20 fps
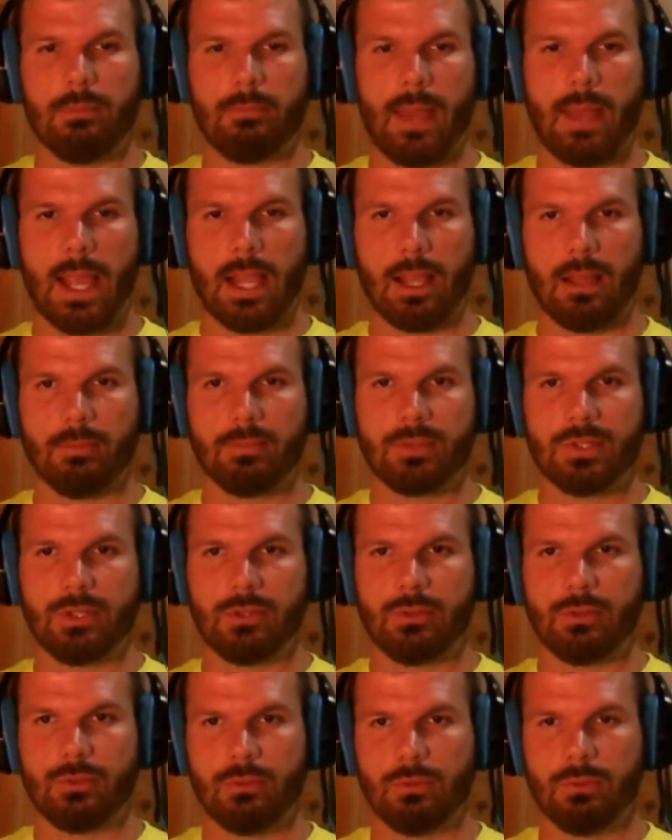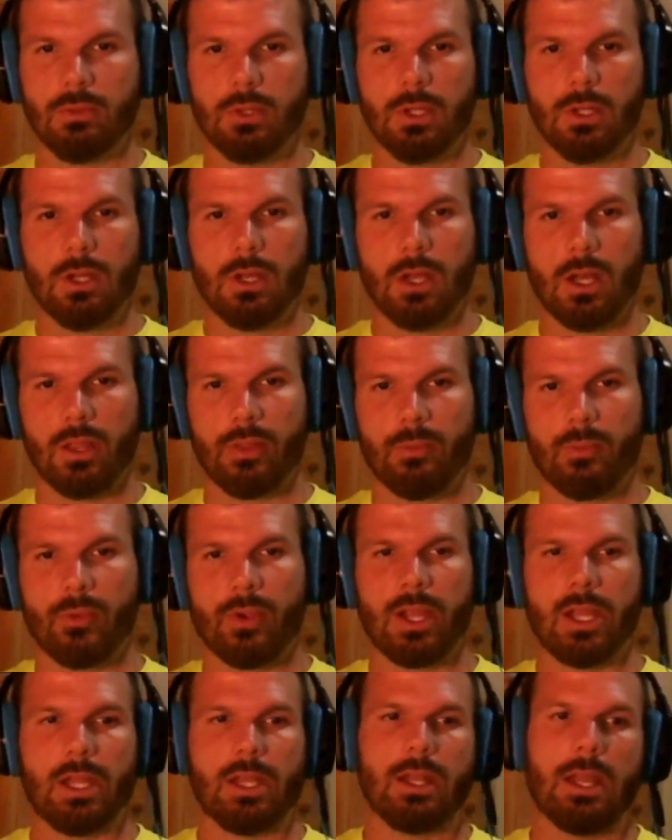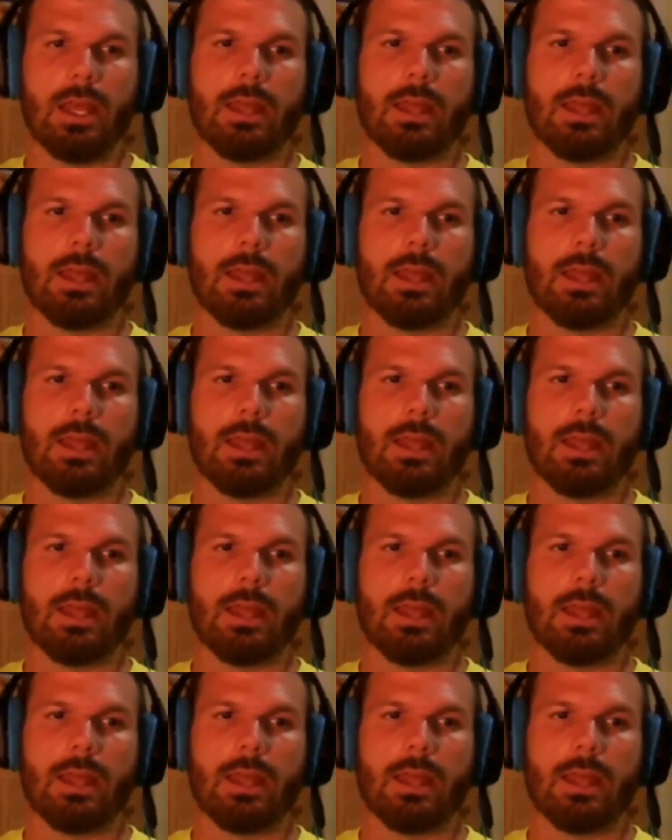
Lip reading: back up to the brain.